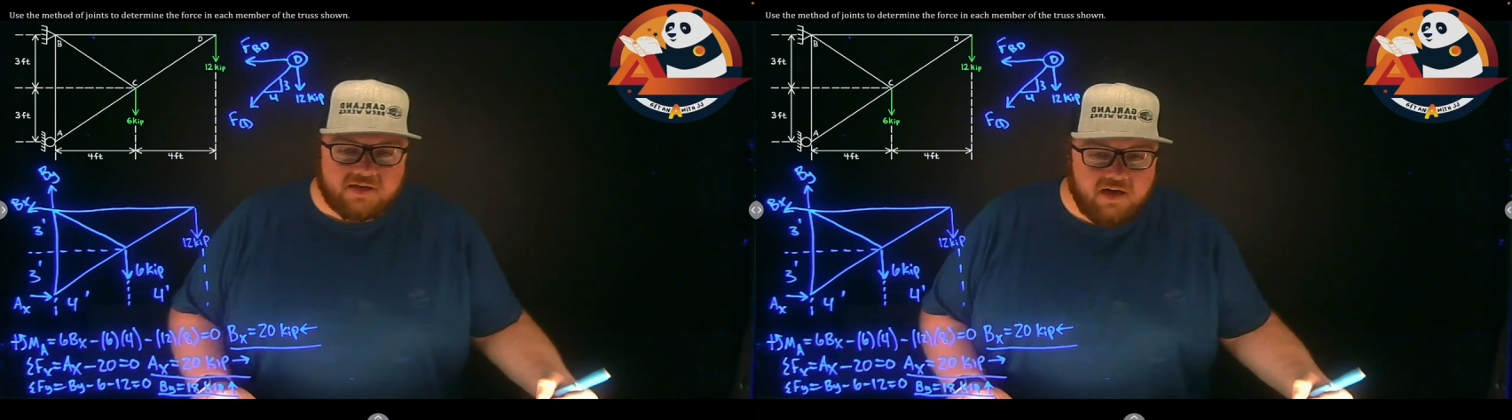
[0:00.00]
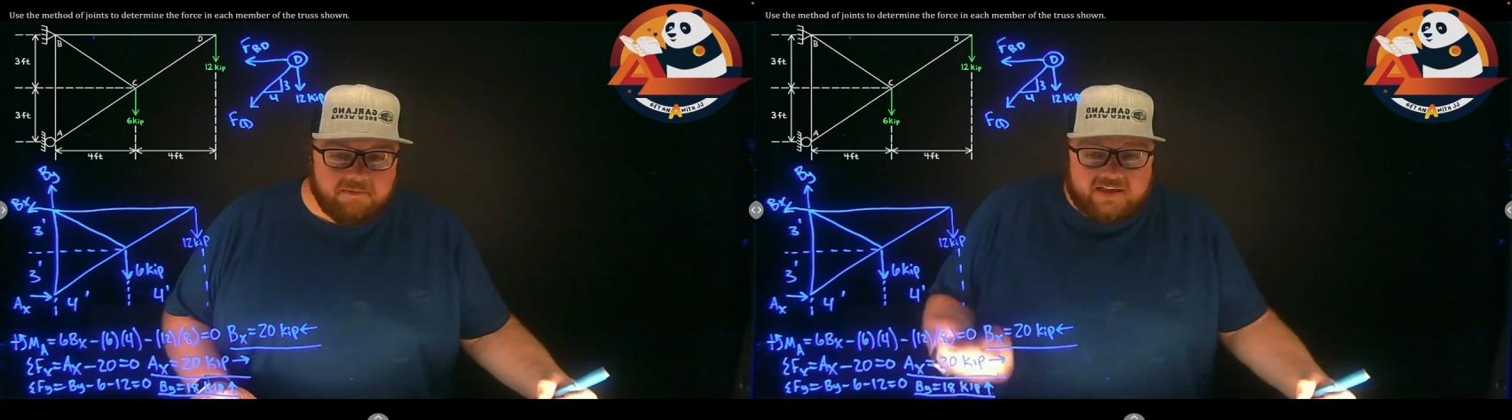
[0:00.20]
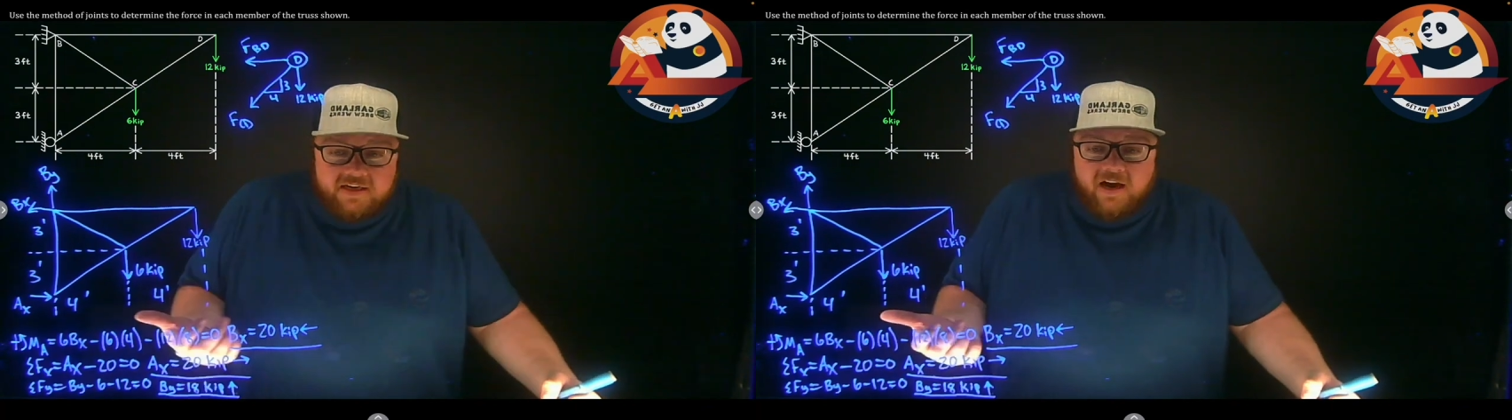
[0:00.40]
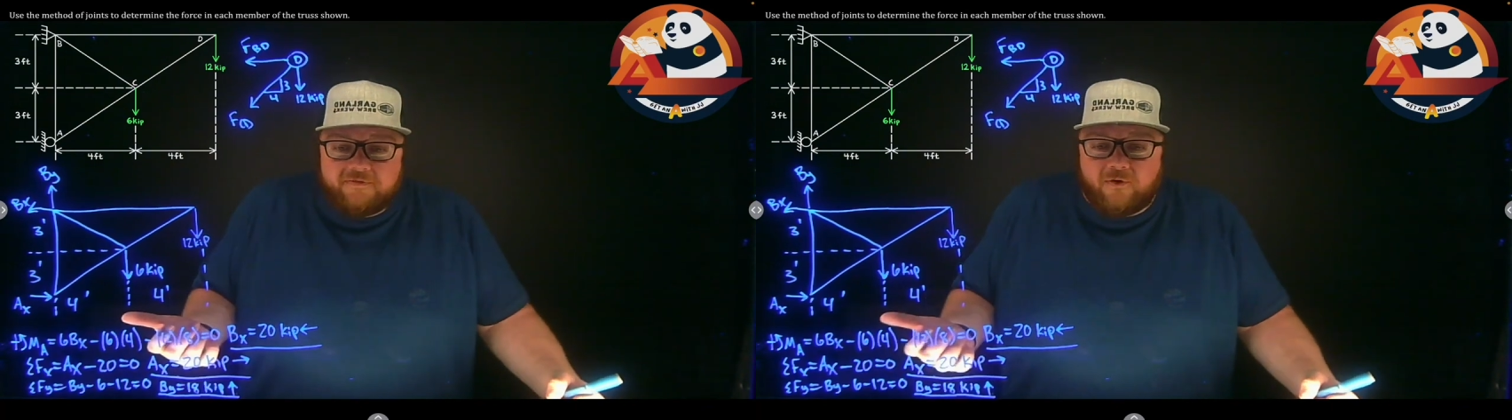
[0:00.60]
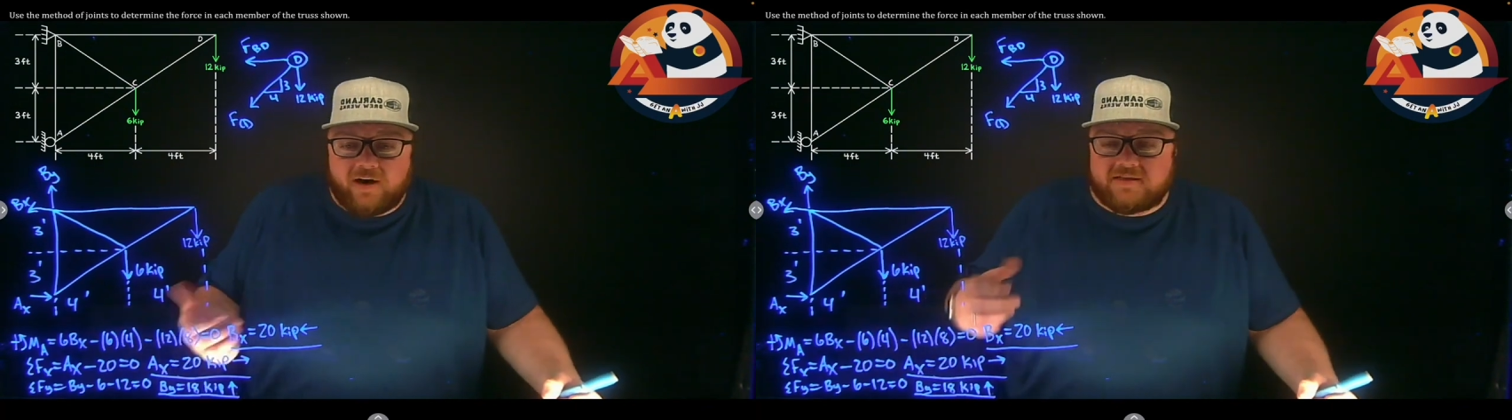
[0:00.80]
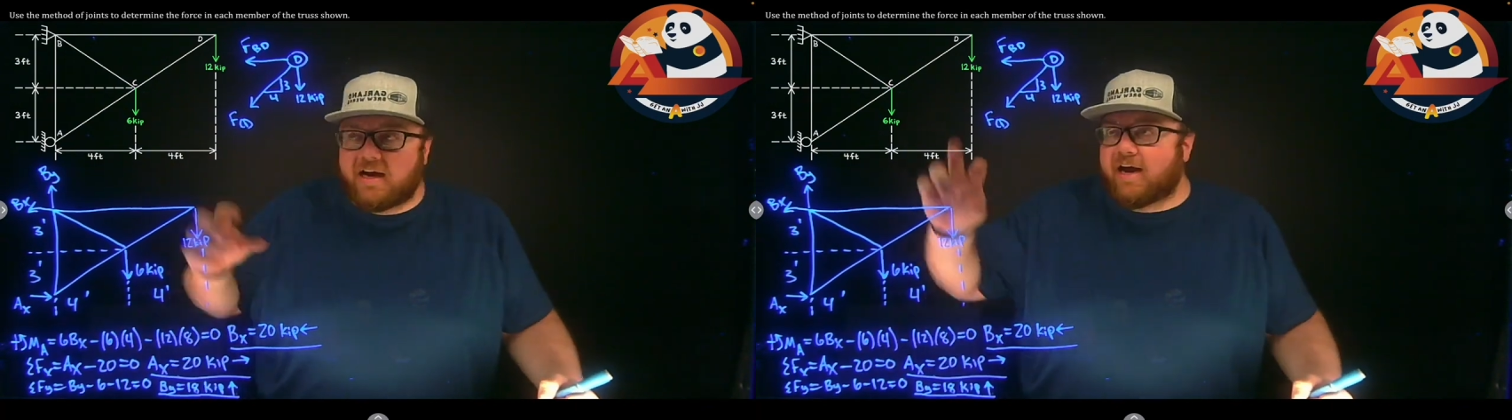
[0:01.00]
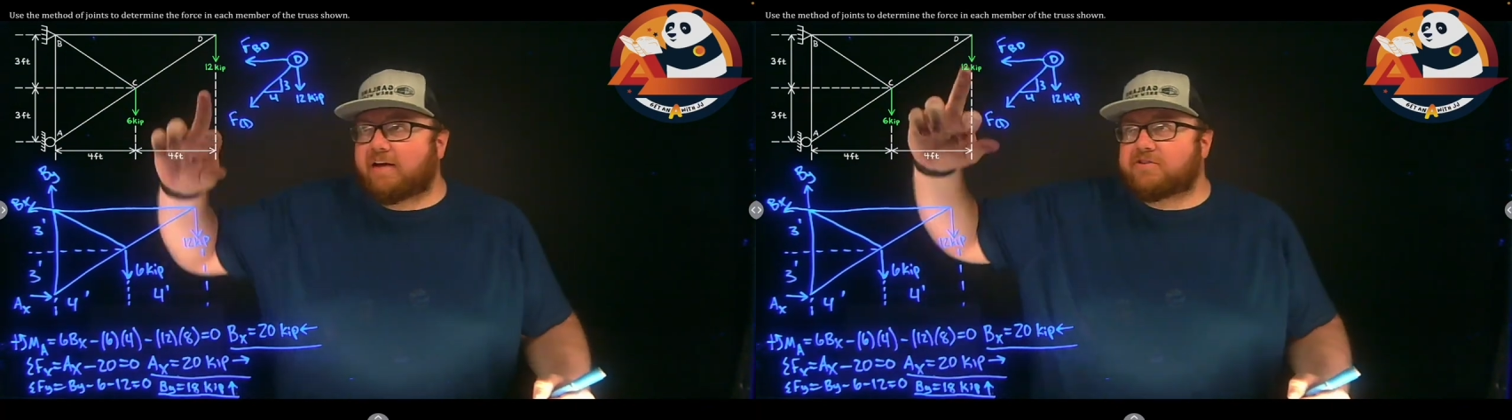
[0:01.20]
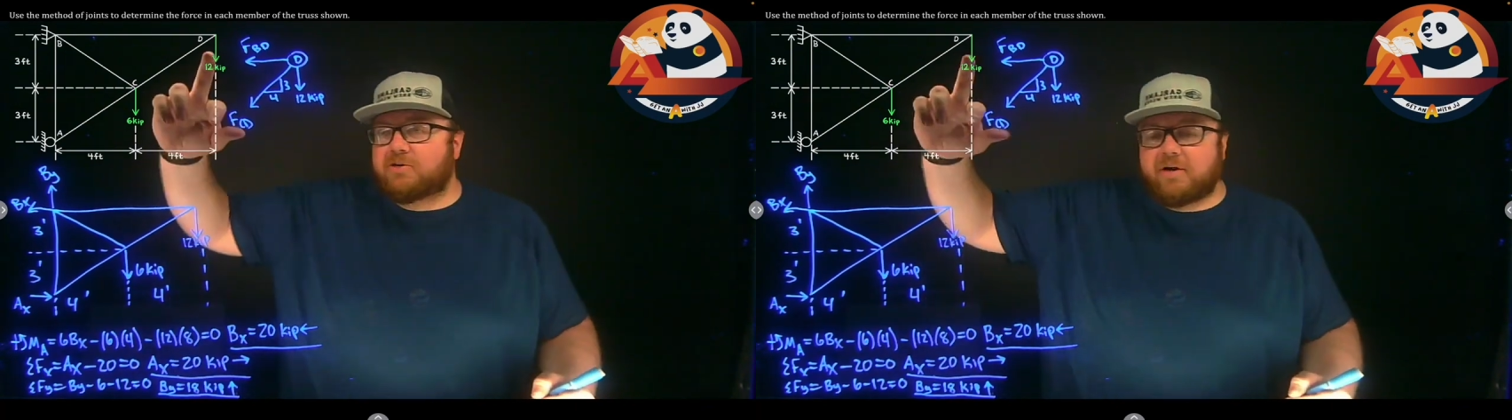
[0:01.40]
But that's enough for us. I
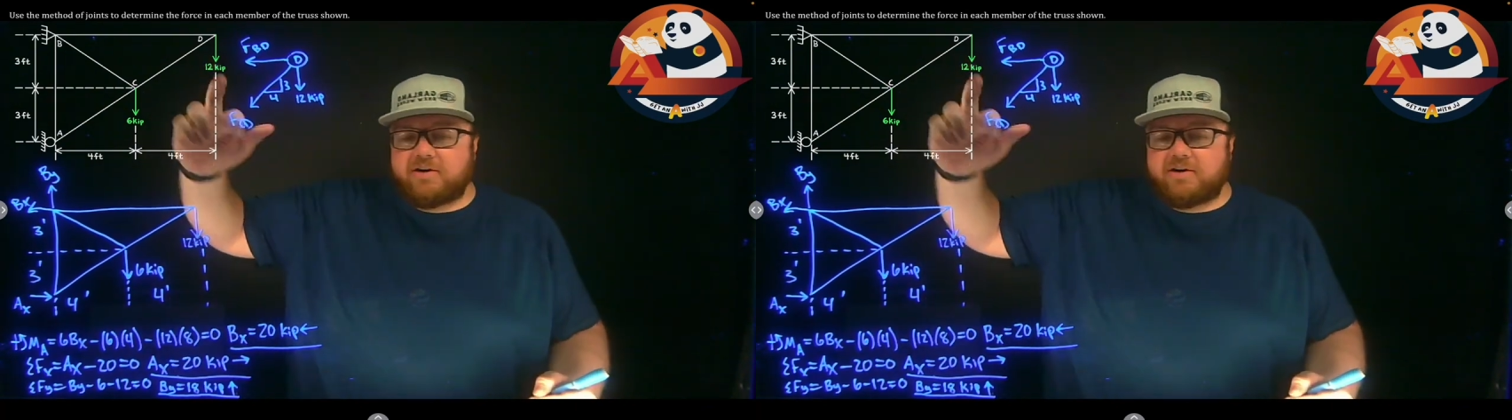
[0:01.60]
have 2